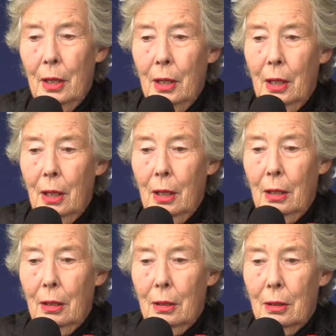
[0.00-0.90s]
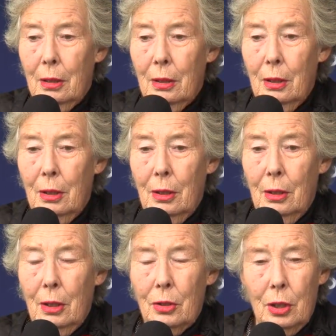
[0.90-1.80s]
they
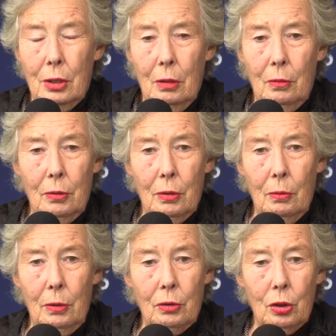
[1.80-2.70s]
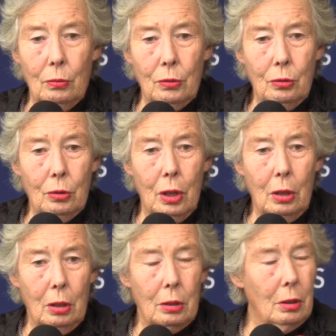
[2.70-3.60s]
said, no, we've stopped your
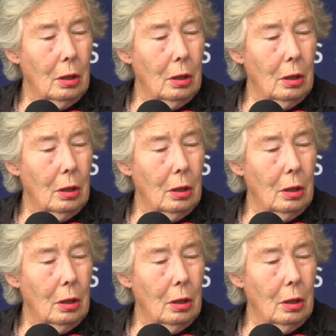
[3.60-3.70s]
card